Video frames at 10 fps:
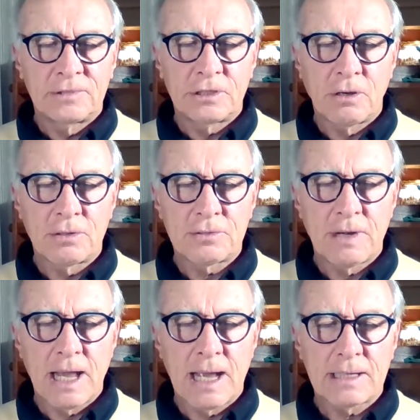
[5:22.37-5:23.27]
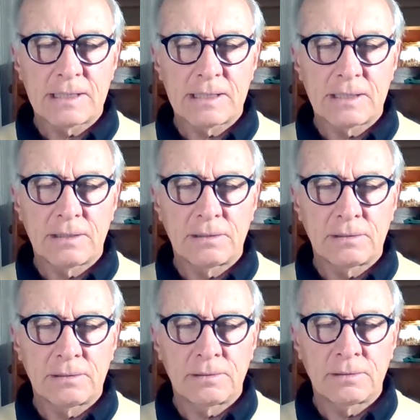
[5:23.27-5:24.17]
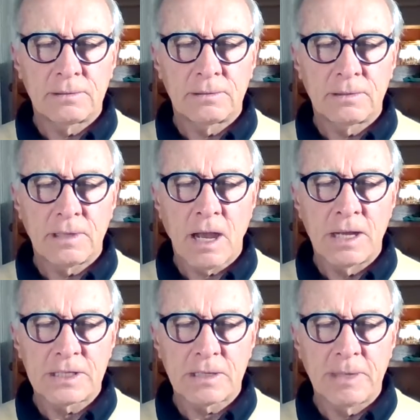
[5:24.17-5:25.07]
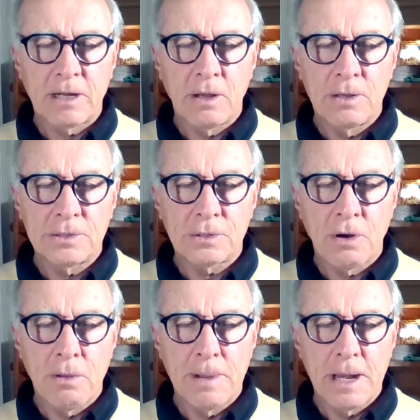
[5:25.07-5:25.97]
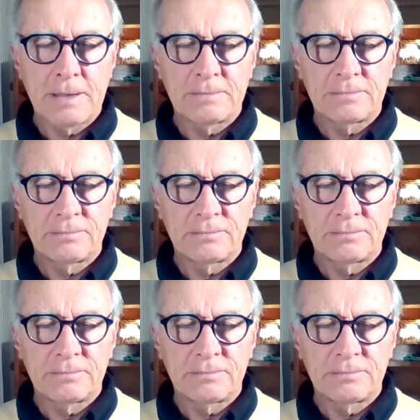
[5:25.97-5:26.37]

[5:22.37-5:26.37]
Shoulders relaxed. Eyes can be closed or open.